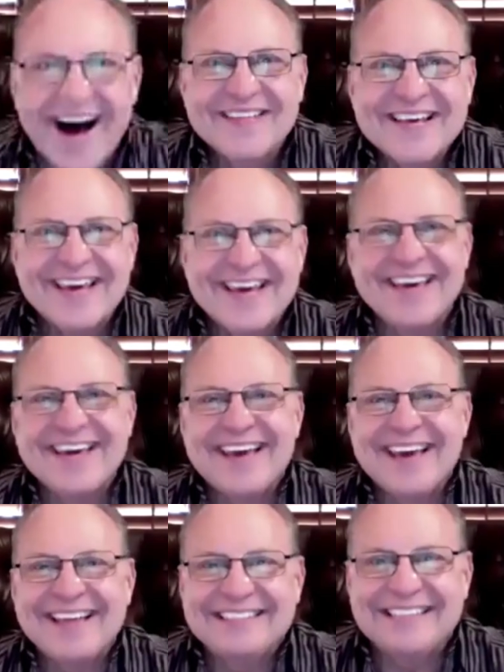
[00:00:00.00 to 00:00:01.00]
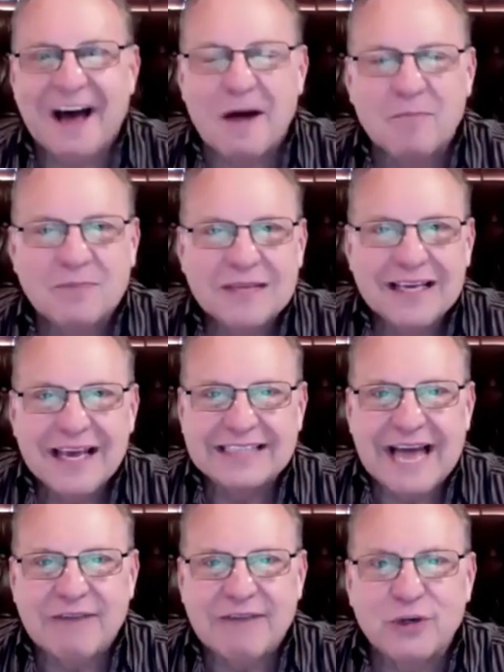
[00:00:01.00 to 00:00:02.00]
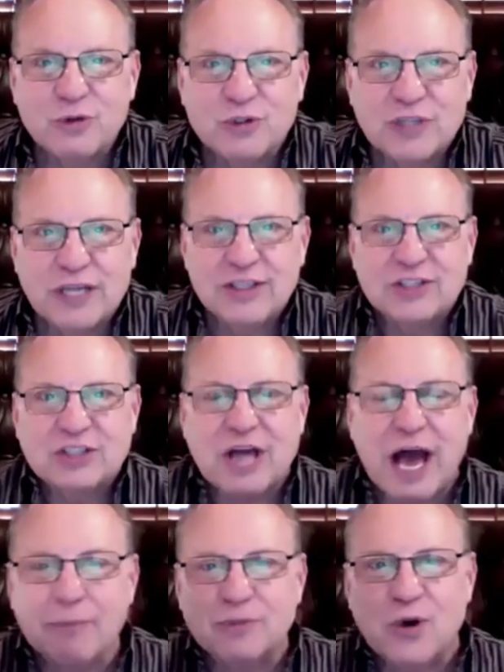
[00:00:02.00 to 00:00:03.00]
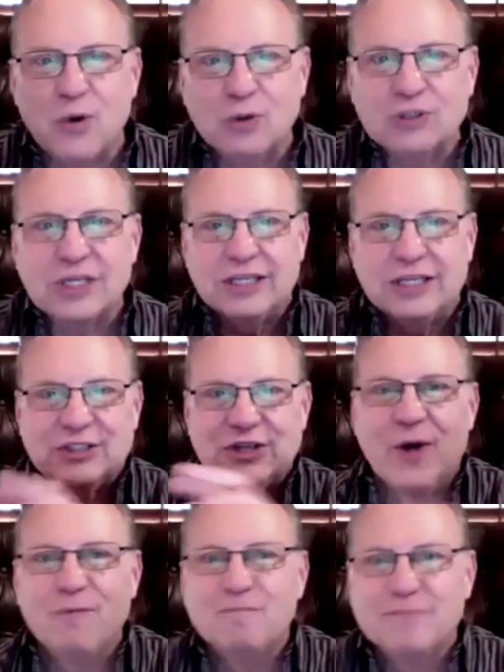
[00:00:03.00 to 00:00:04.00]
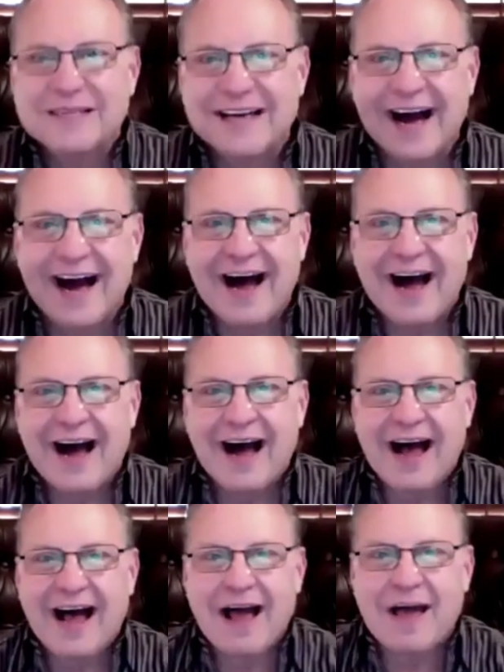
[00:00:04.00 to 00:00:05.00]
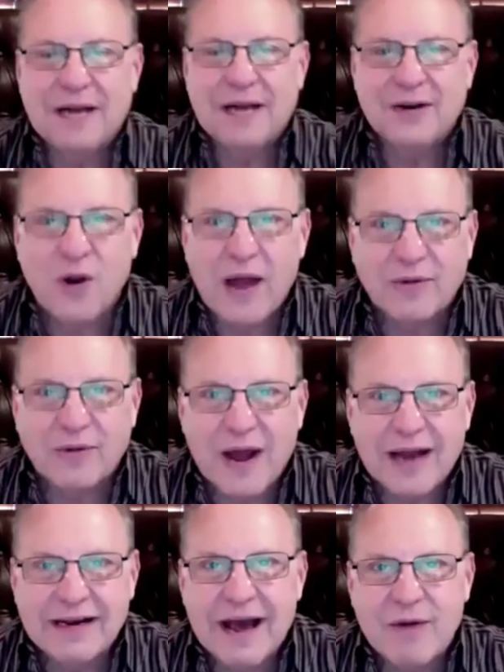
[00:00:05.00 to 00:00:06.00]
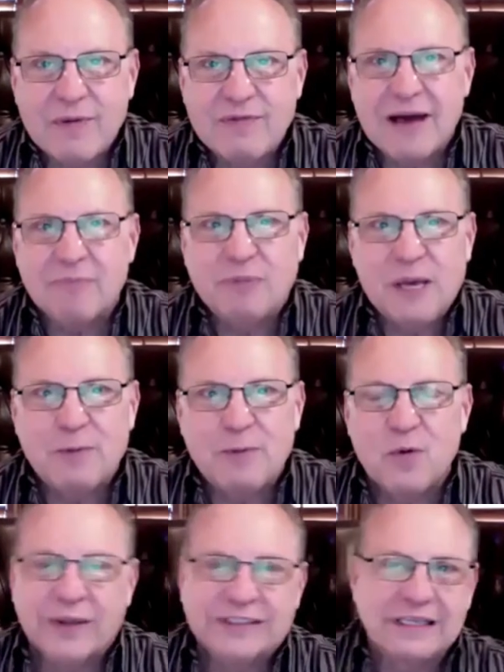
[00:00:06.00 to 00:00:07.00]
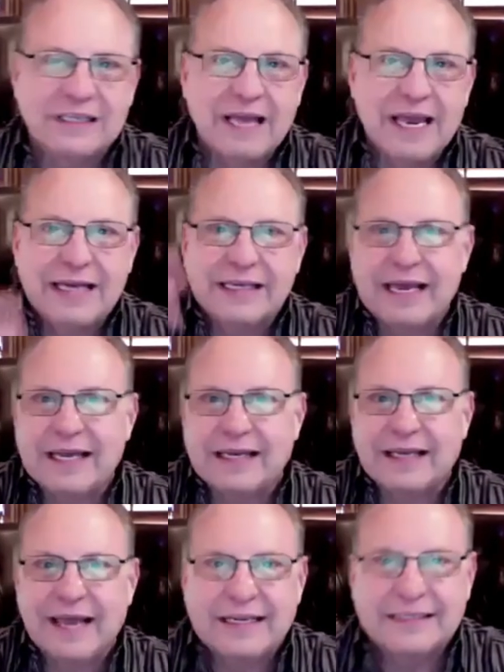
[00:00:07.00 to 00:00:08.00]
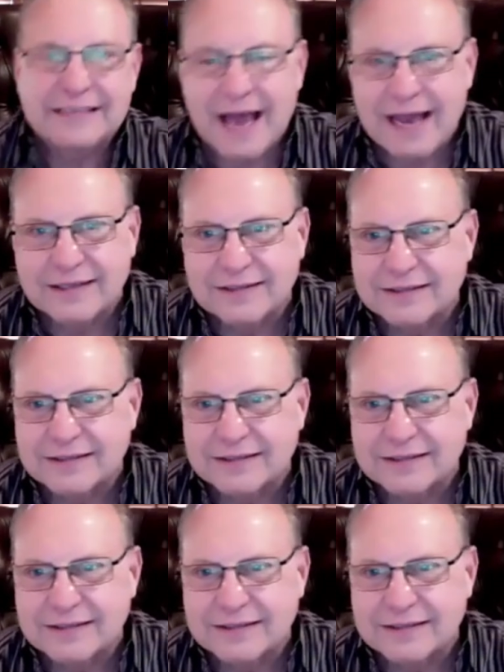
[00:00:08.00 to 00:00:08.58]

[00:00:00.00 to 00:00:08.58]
It's kind of interesting, these time zone things, you know. I mean, I know like right now we've got people where it's late at night and